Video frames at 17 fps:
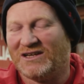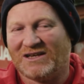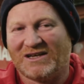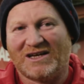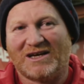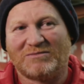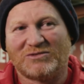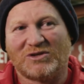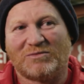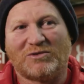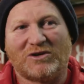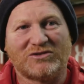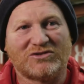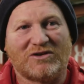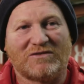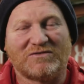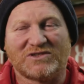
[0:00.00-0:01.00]
So the
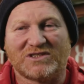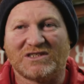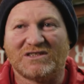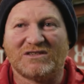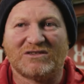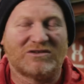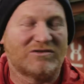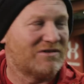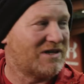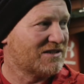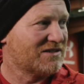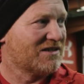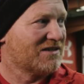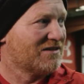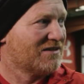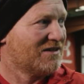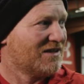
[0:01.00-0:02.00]
boys obviously, you know, as
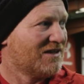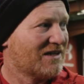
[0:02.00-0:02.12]
in